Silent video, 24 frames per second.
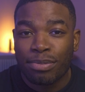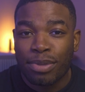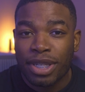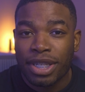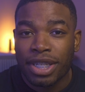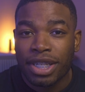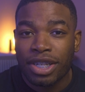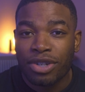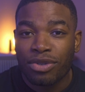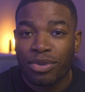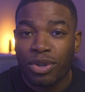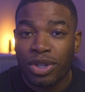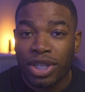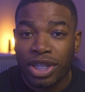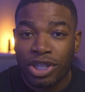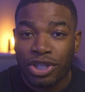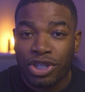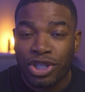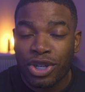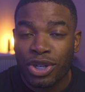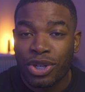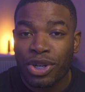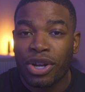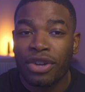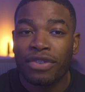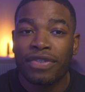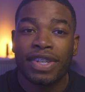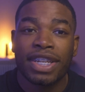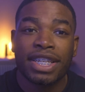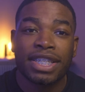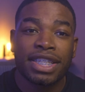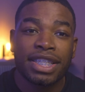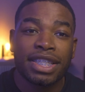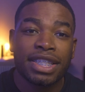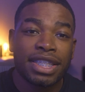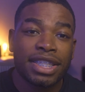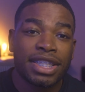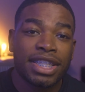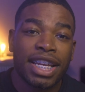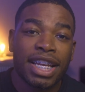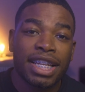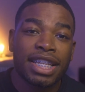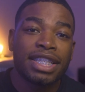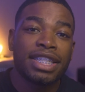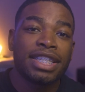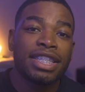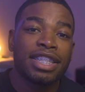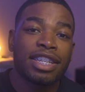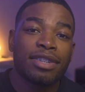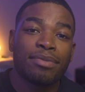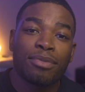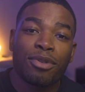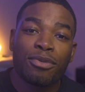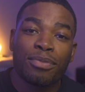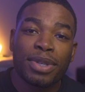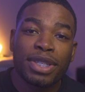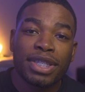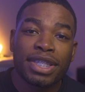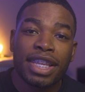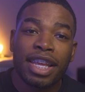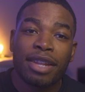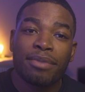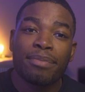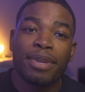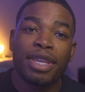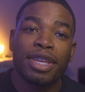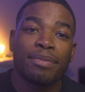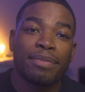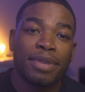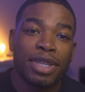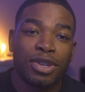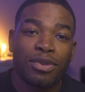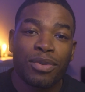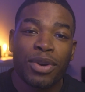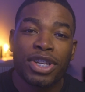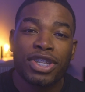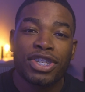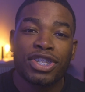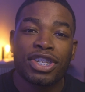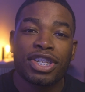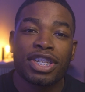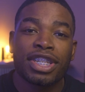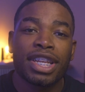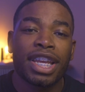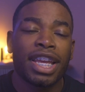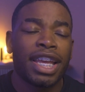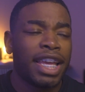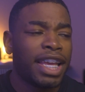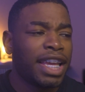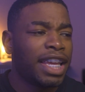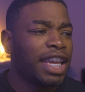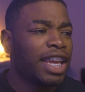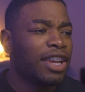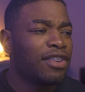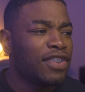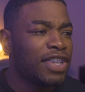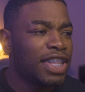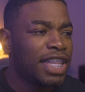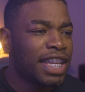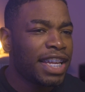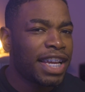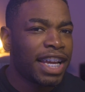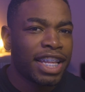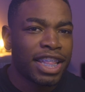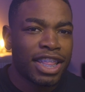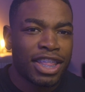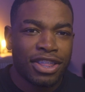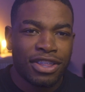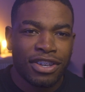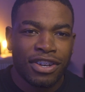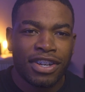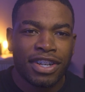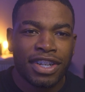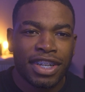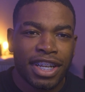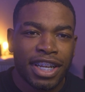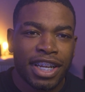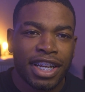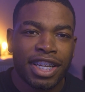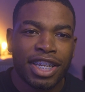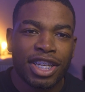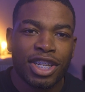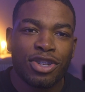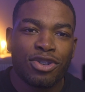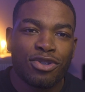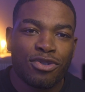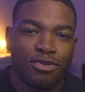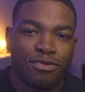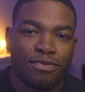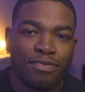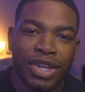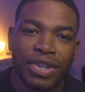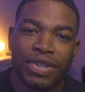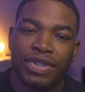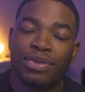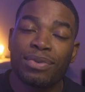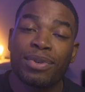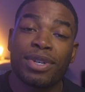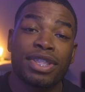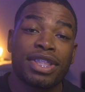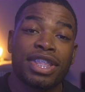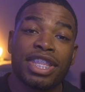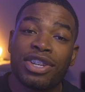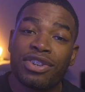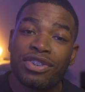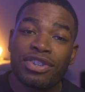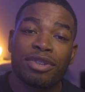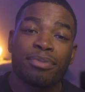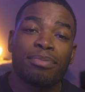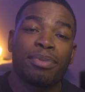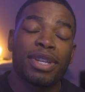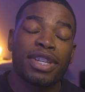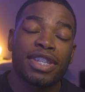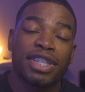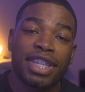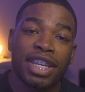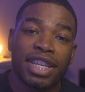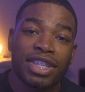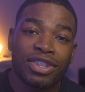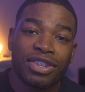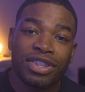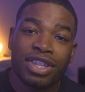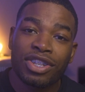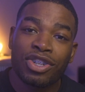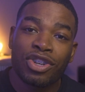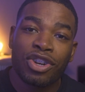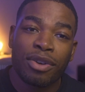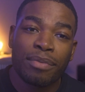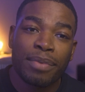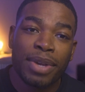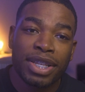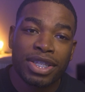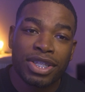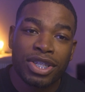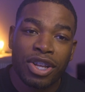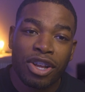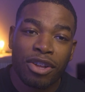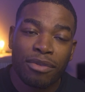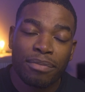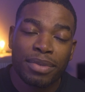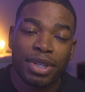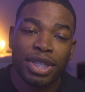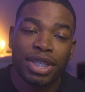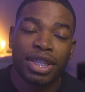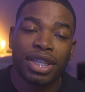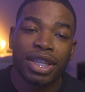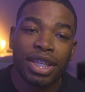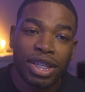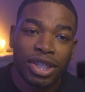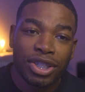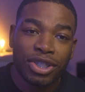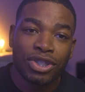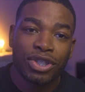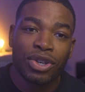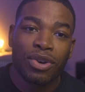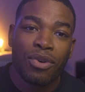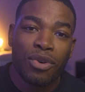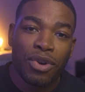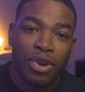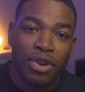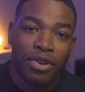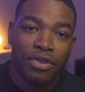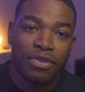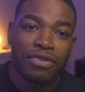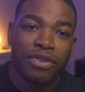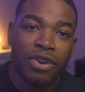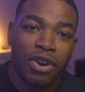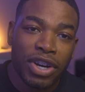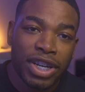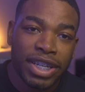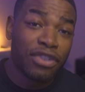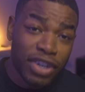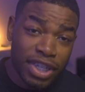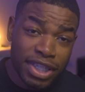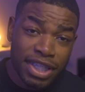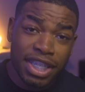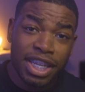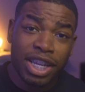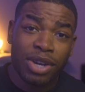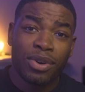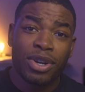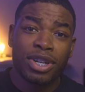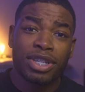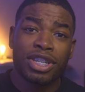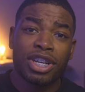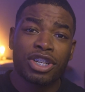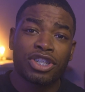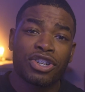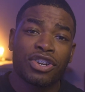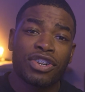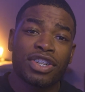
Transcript: been a rollercoaster of lessons, challenges, and moments that make me question everything I thought I knew. Here's what 300 plus days on the job has taught me so far. First thing I want to touch